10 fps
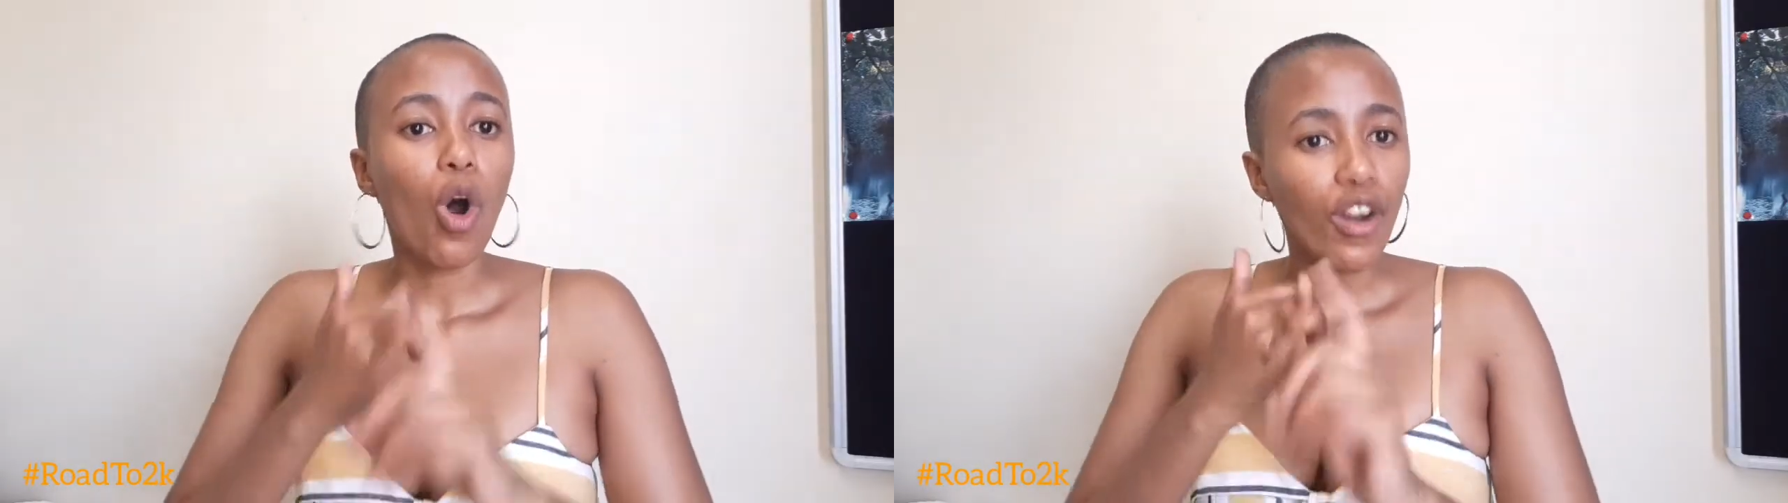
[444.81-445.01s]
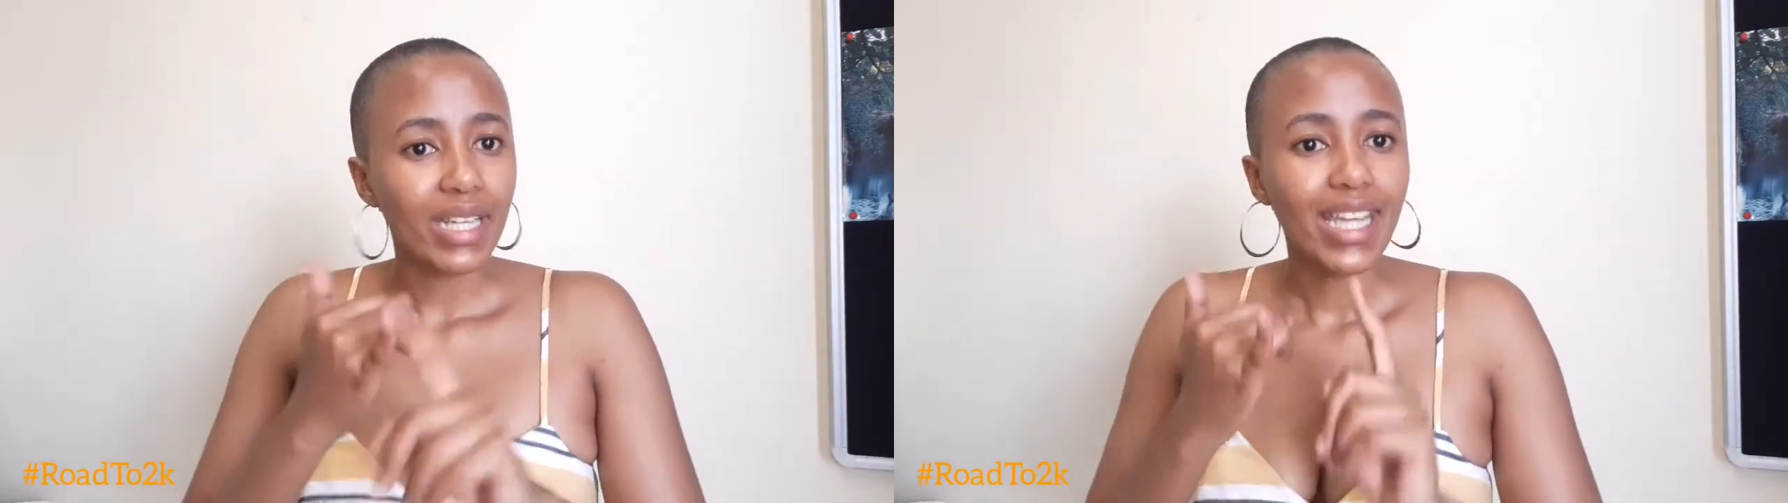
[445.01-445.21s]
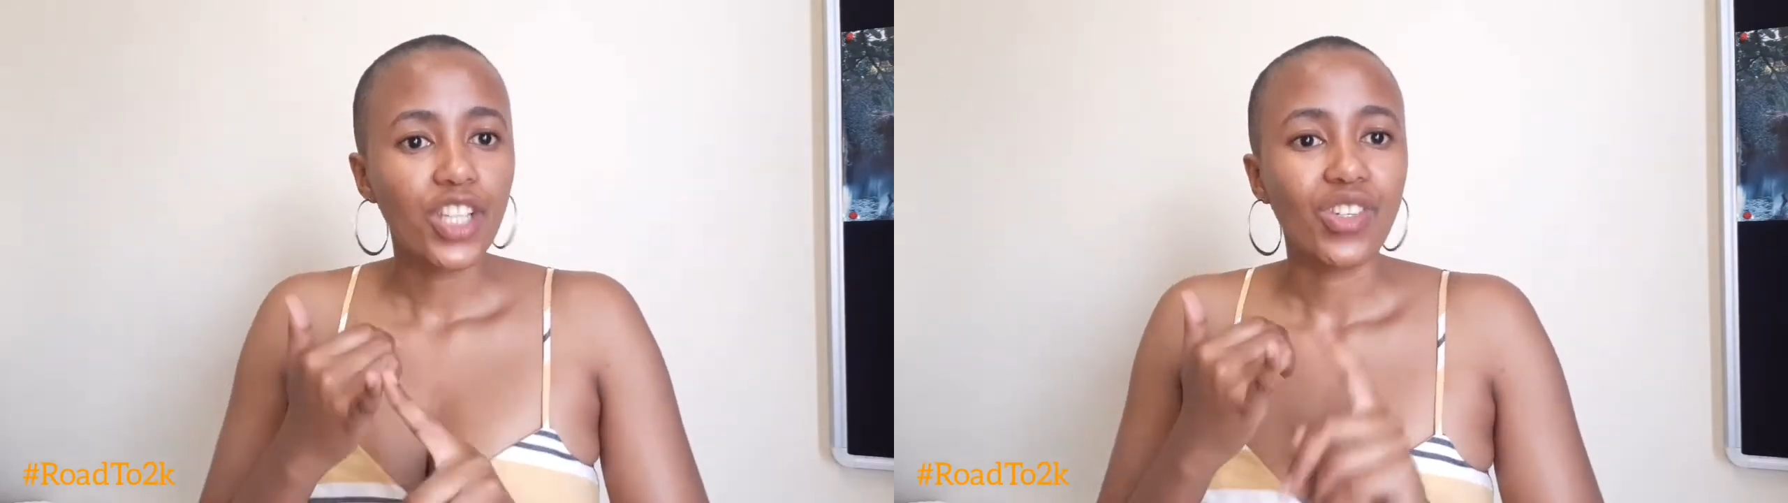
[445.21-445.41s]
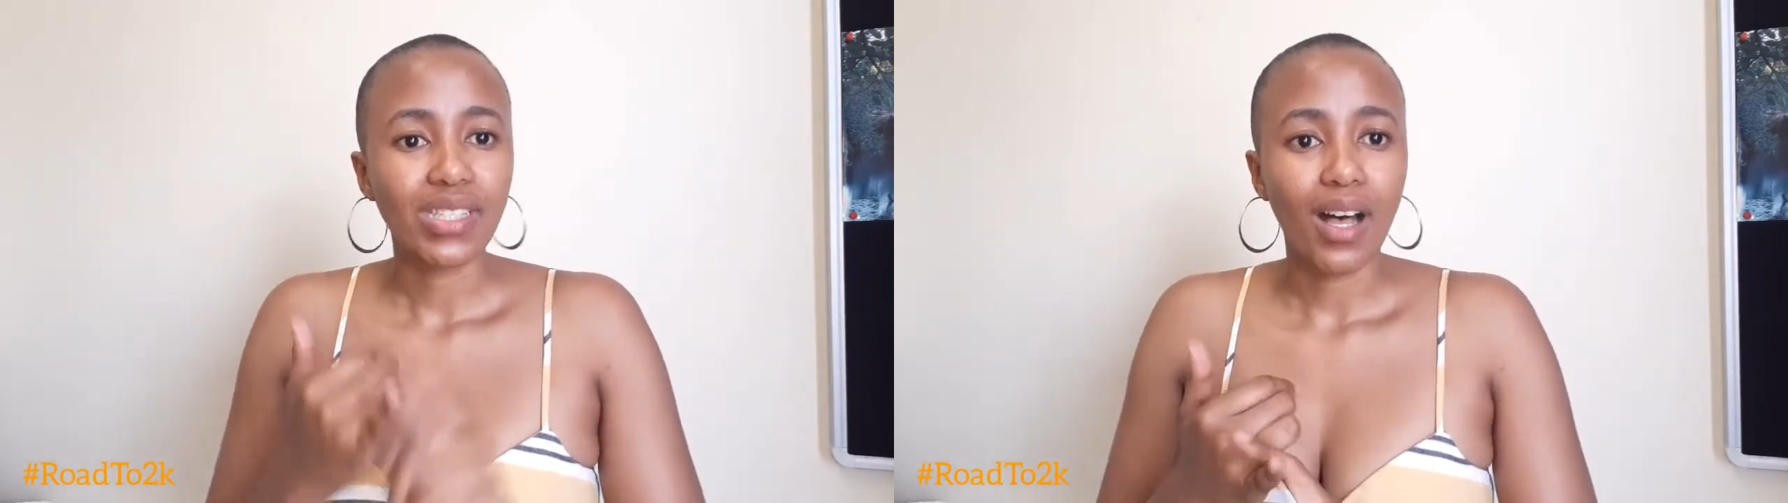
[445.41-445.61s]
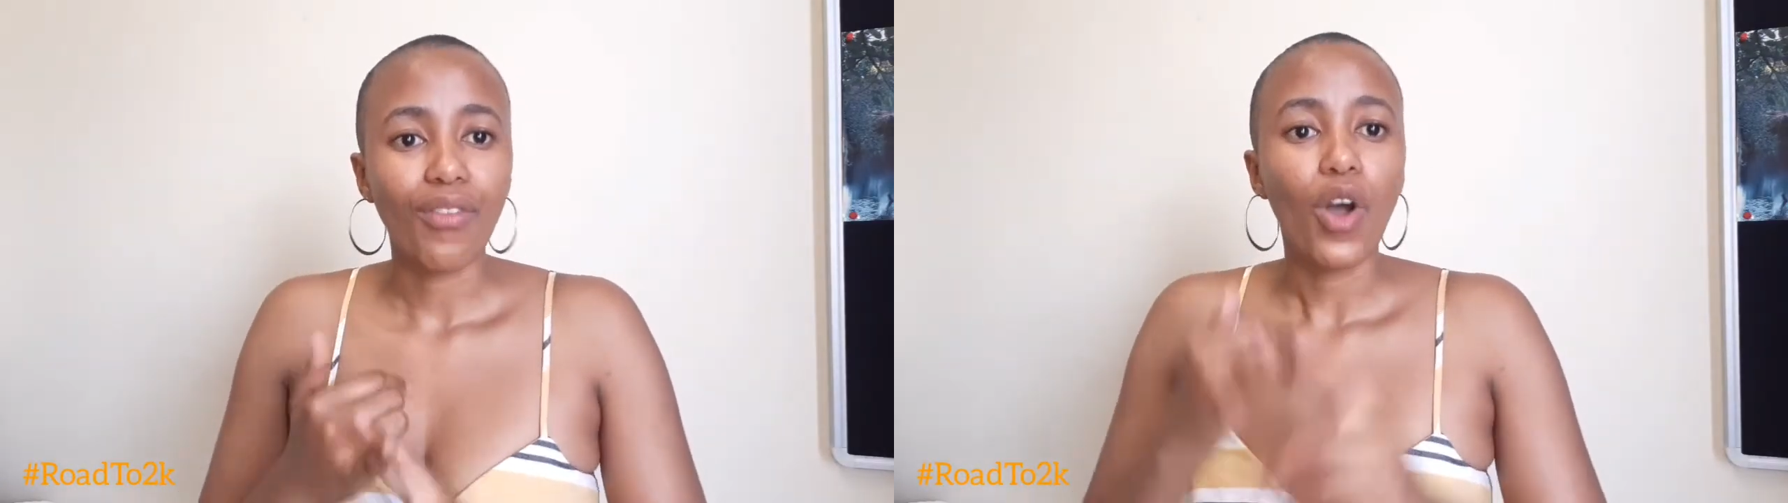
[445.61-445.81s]
orientate
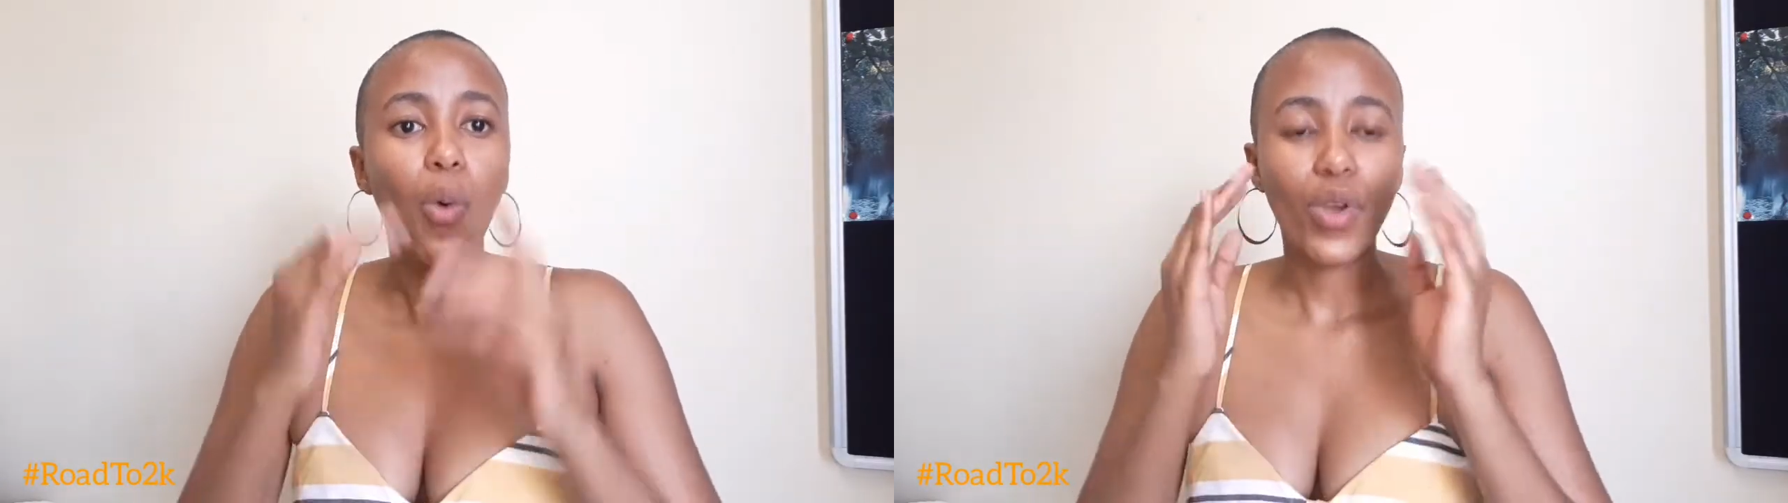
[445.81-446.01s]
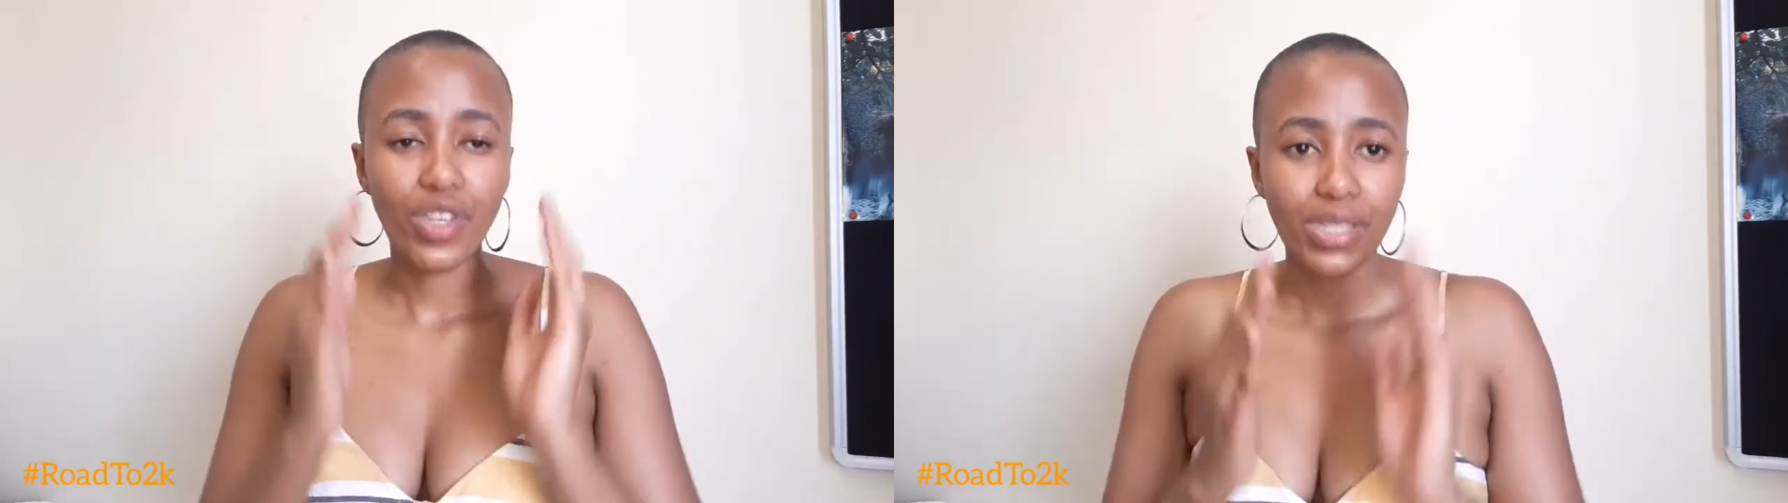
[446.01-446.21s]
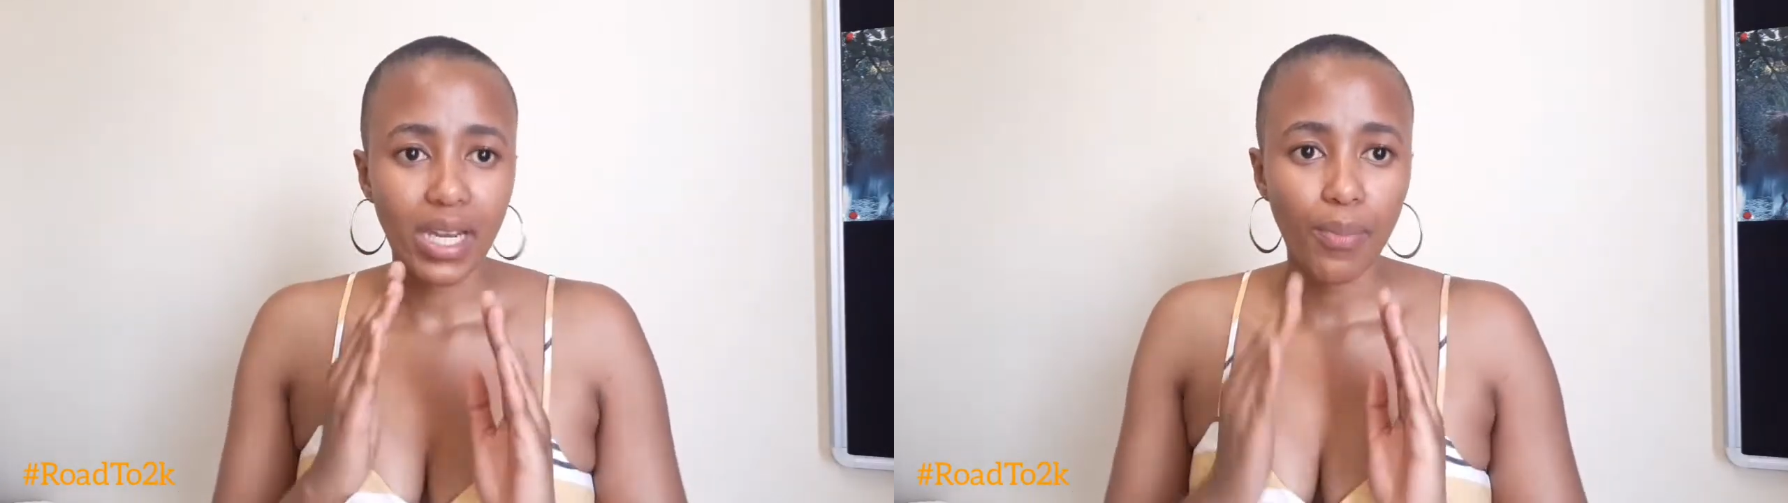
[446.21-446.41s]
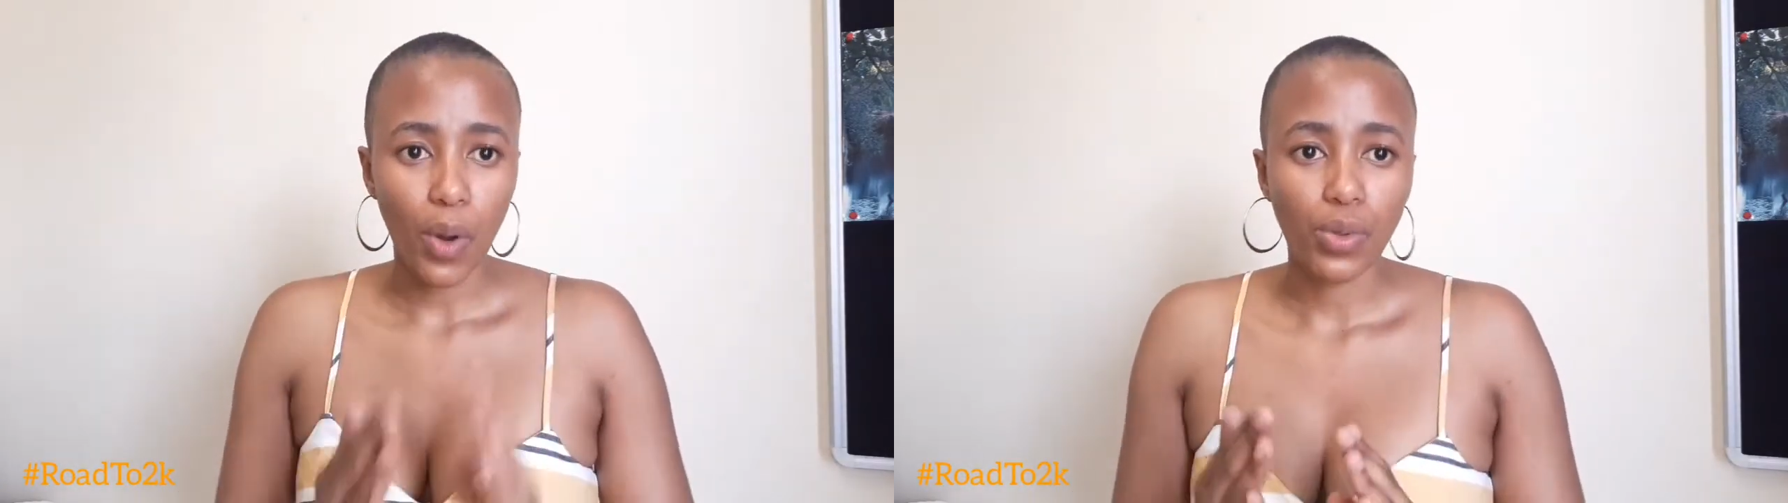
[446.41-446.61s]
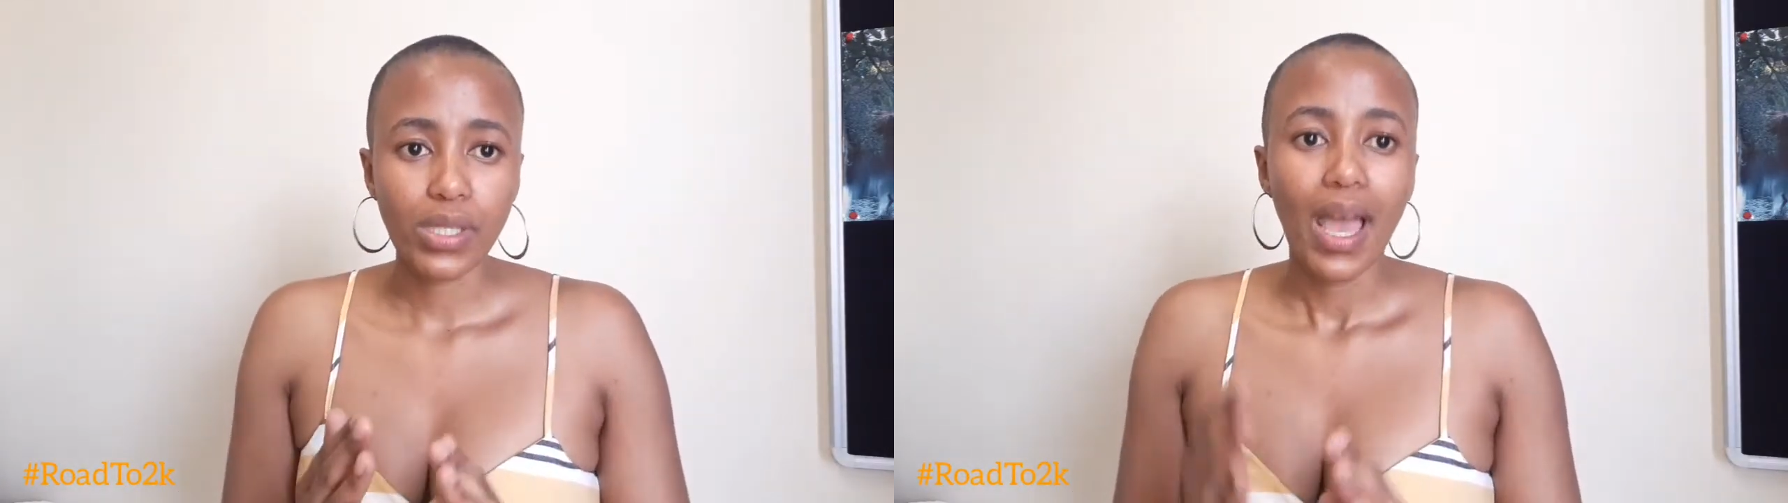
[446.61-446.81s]
yourself when you study bones,